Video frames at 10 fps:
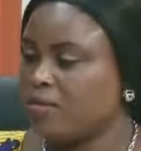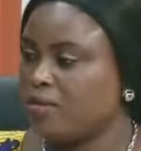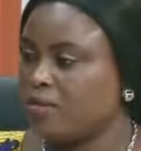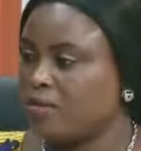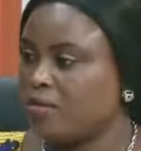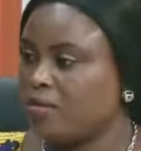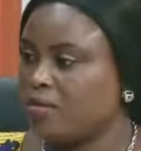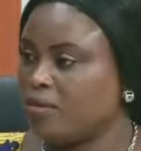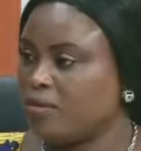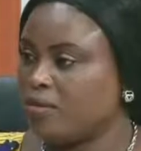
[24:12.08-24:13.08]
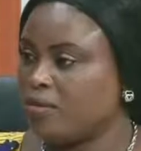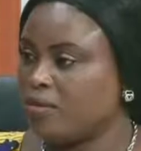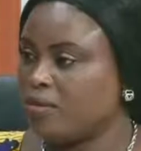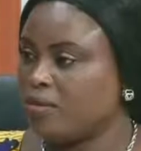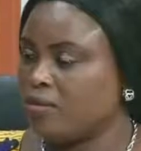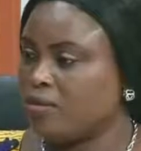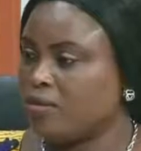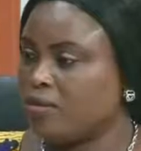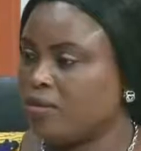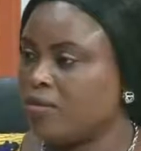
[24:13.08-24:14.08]
they have become
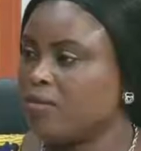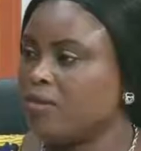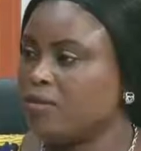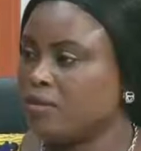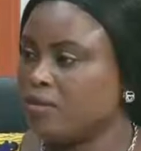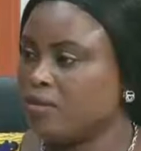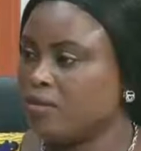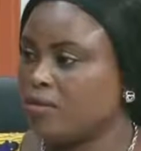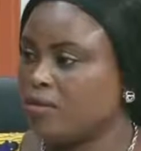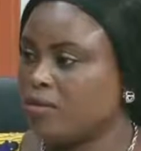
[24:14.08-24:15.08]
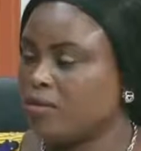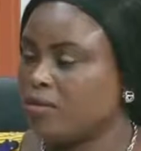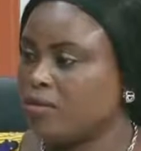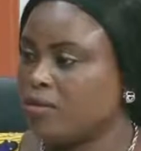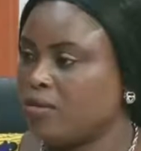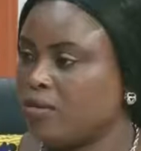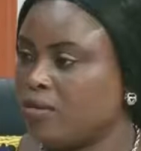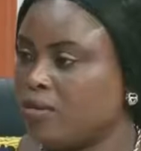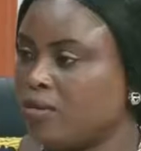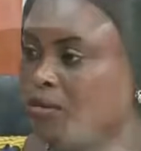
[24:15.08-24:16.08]
brands, they have become
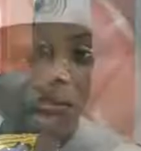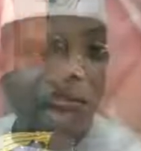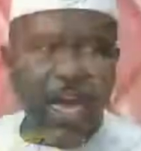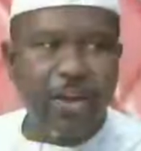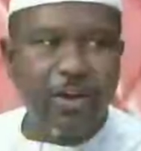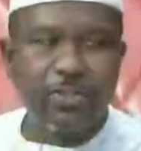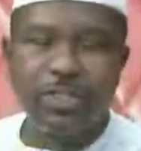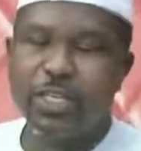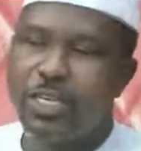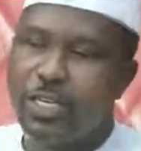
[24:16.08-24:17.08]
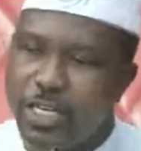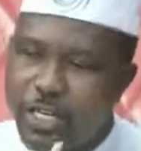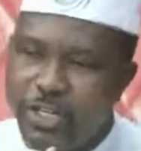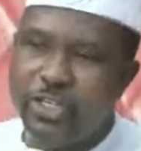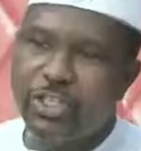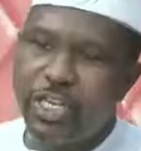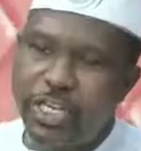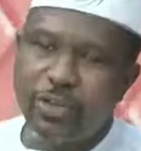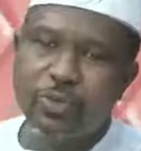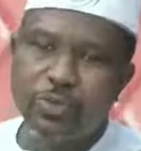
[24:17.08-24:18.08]
national icons. Indeed, in
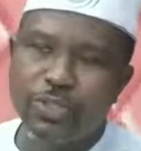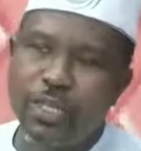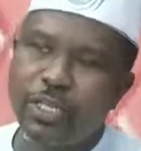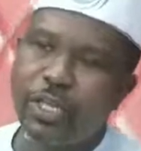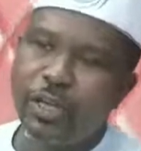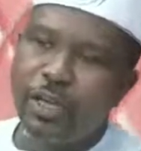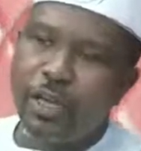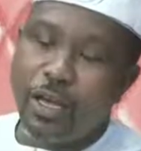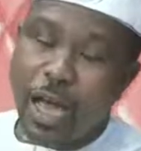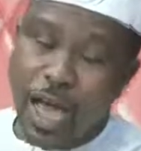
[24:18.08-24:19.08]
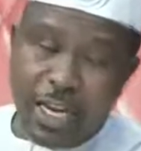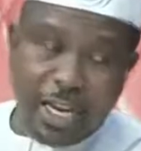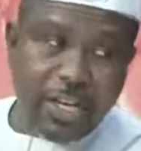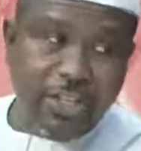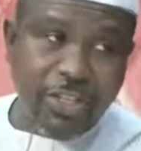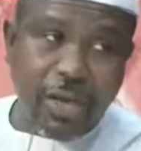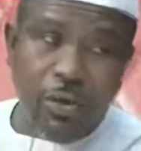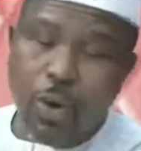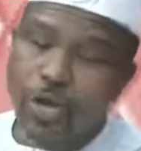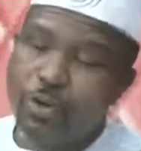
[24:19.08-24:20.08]
Ogun State and in Nigeria, when
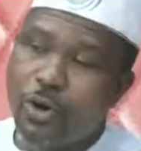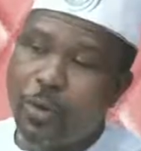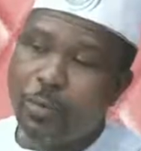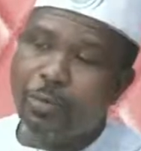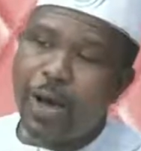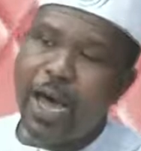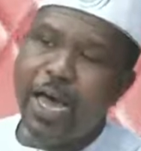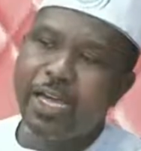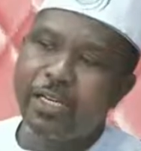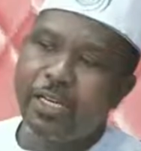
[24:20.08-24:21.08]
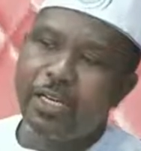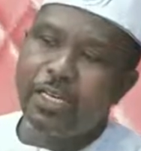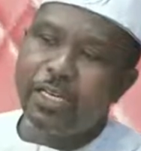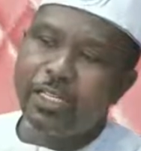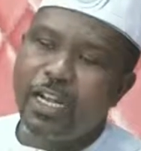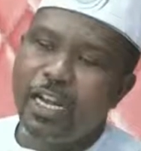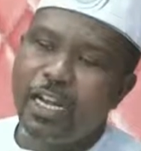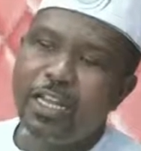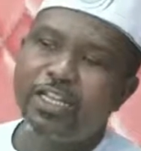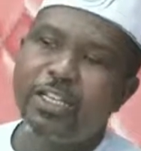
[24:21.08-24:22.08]
you compile the
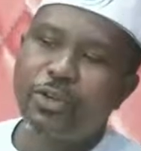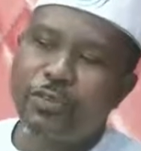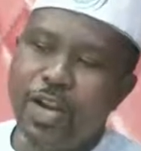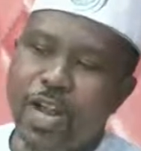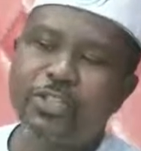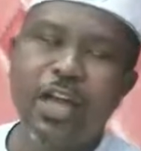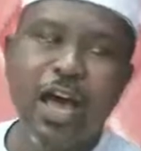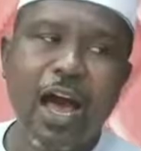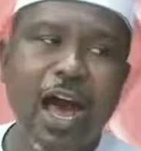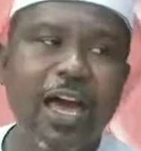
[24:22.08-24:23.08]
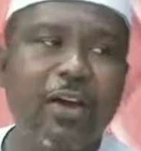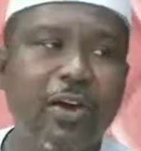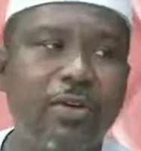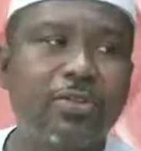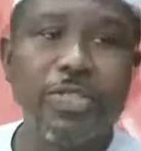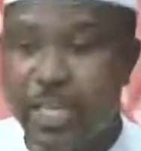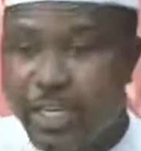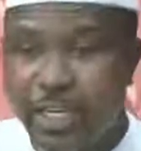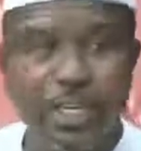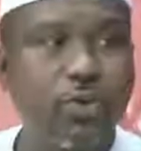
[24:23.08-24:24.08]
list of national icons in this
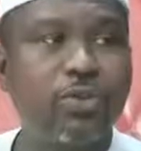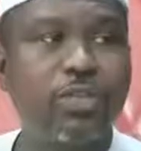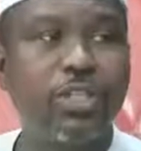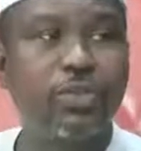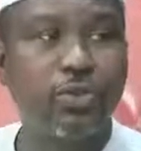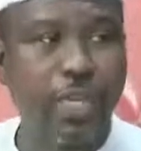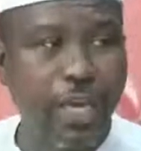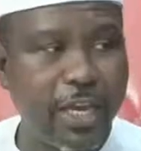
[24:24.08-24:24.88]
country today,